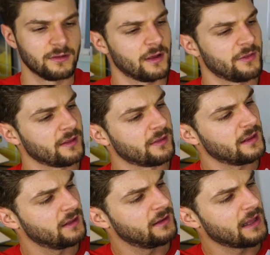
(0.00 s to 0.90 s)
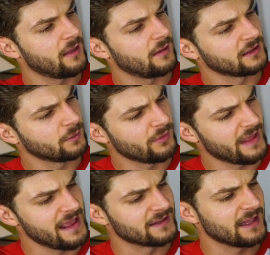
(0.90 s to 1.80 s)
I think I don't know what
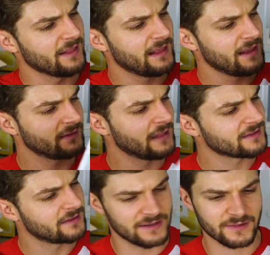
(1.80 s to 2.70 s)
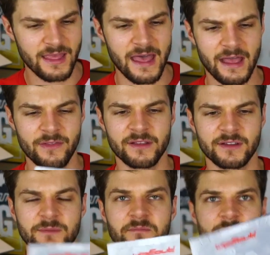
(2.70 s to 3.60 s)
that is that a game? That's the disc there, and this
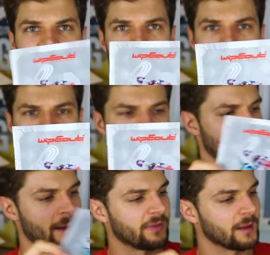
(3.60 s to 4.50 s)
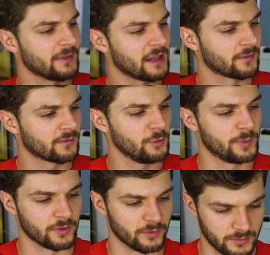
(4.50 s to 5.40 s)
is some sort of hologram thing, but that's
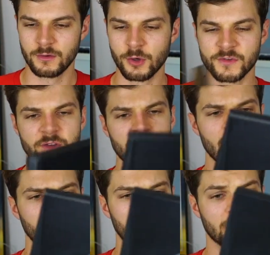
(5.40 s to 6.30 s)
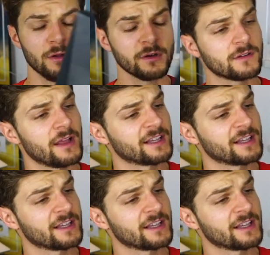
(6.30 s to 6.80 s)
super cool. Also got what looks like